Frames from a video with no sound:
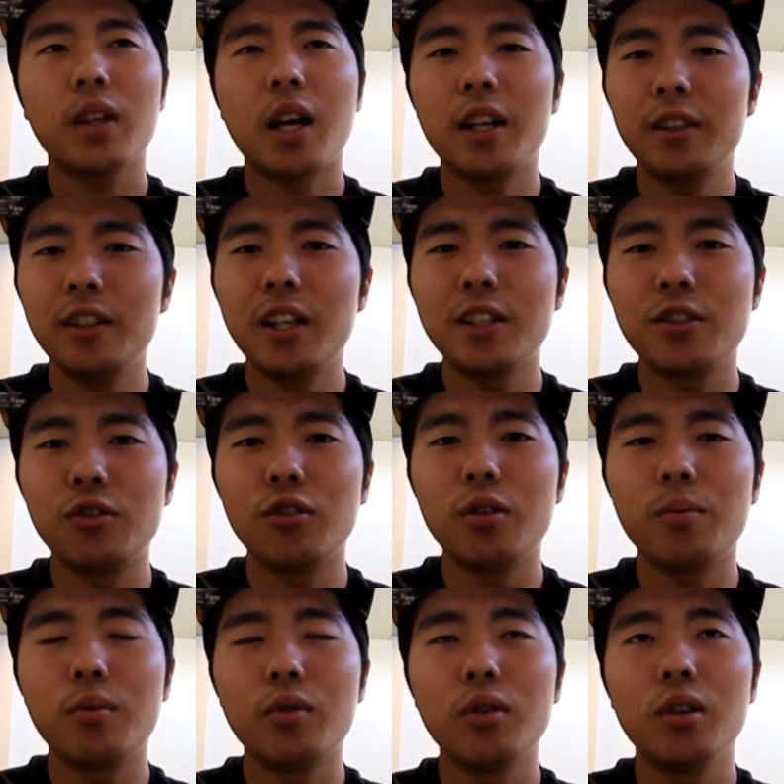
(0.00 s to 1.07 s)
I think that's
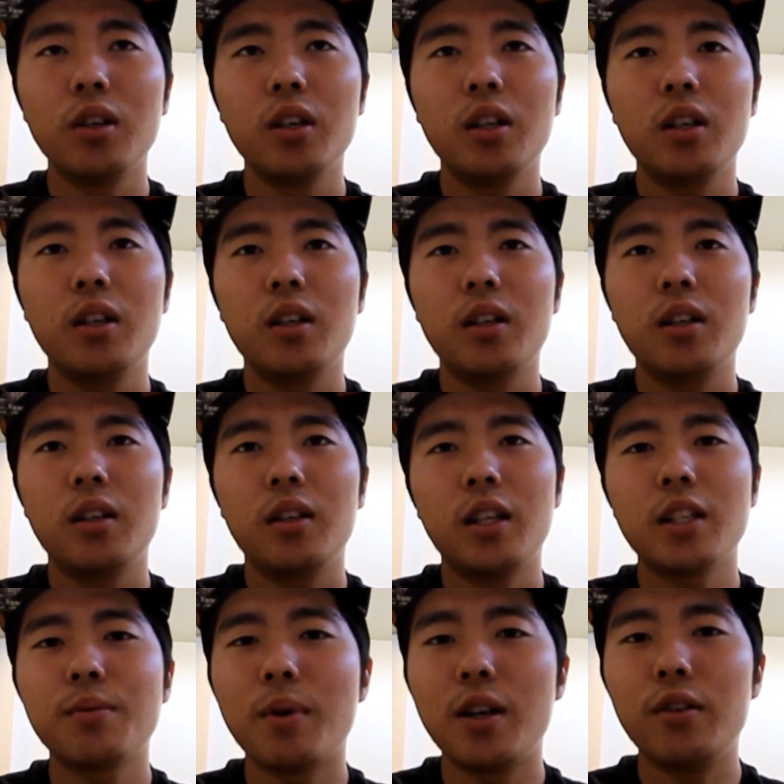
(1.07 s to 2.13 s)
doable.
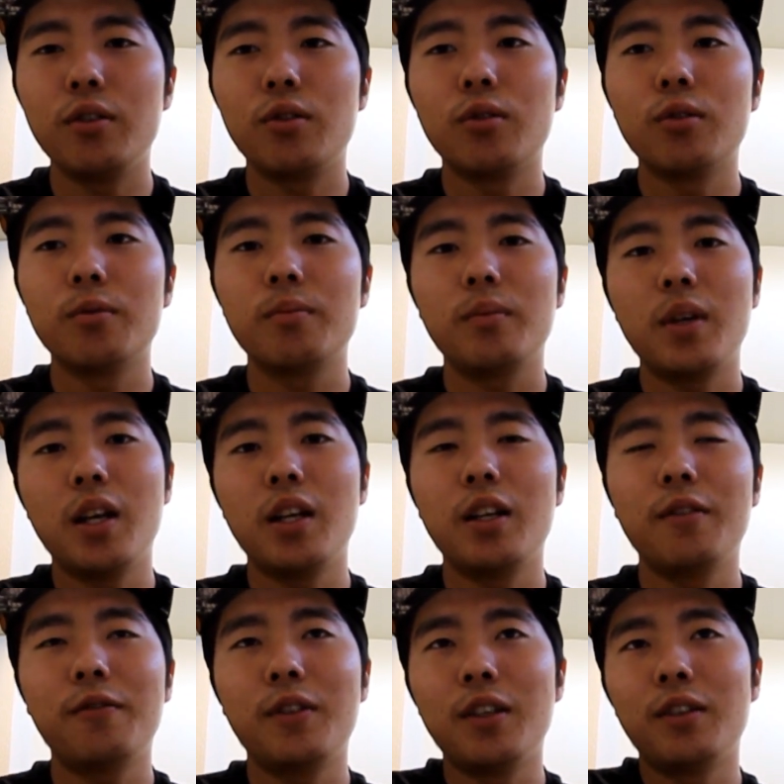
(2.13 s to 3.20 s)
That's my new goal. And
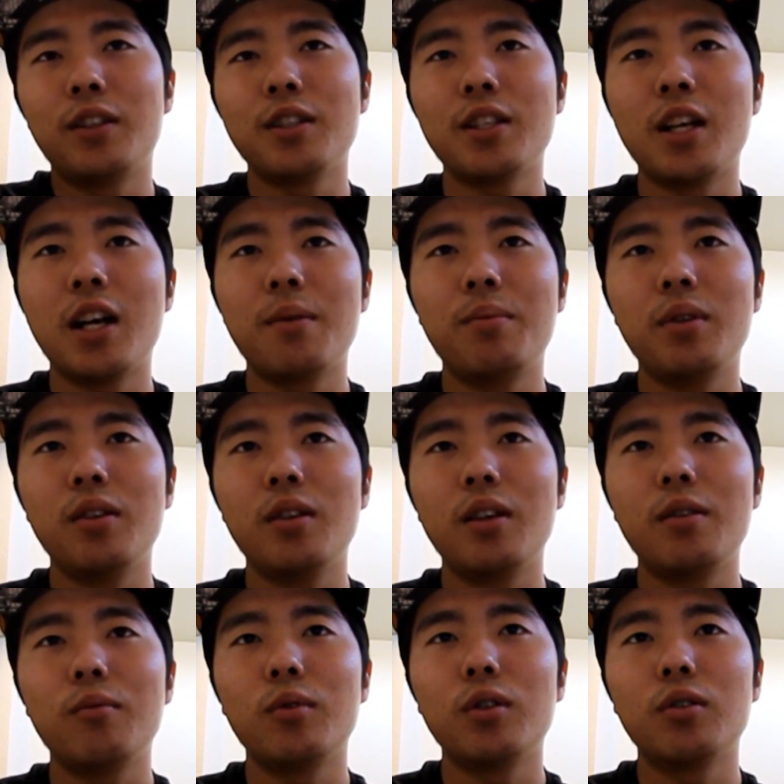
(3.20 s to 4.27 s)
if it doesn't happen,
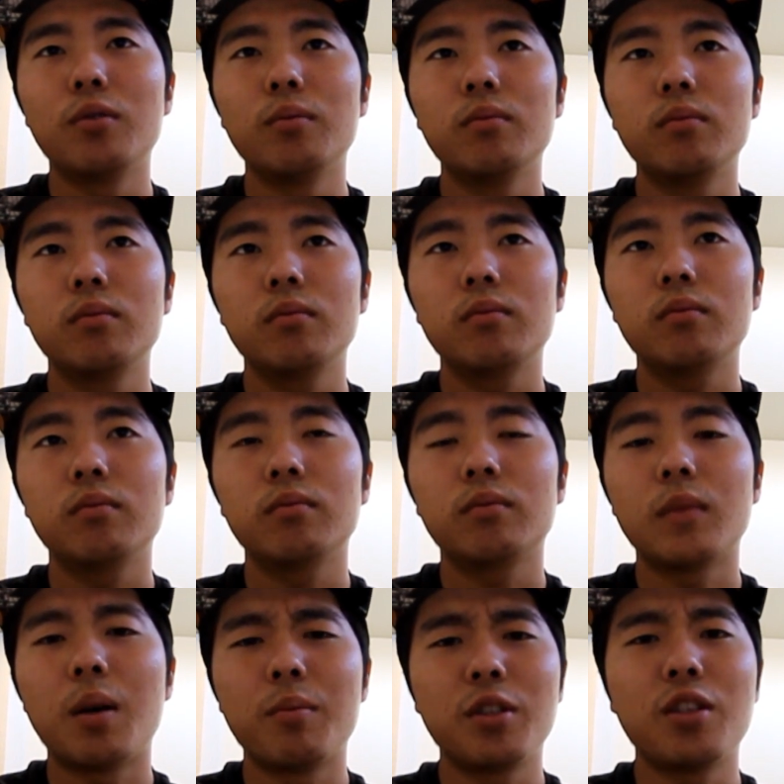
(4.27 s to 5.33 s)
then well,
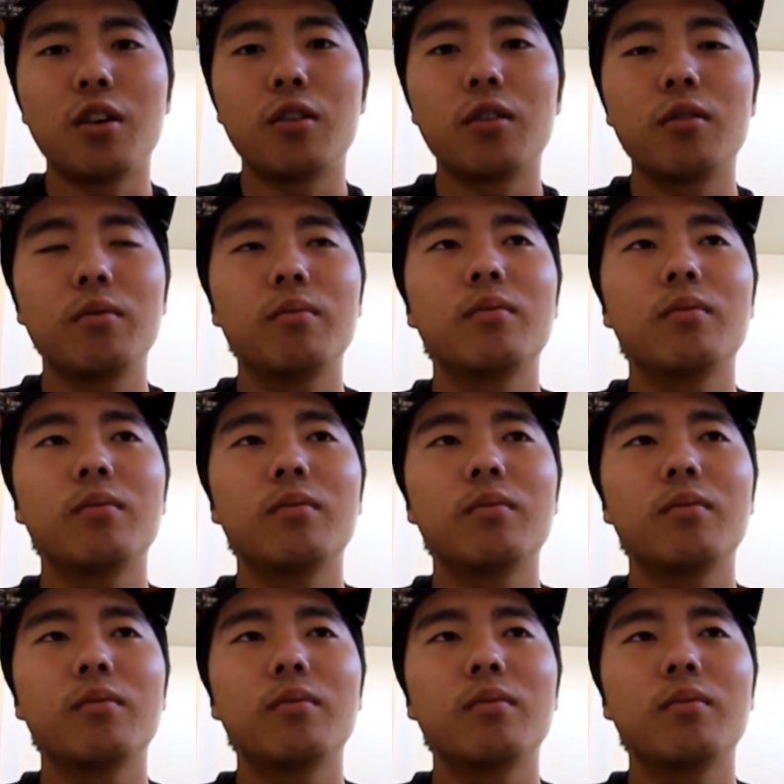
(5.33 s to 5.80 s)
I'm a sucker.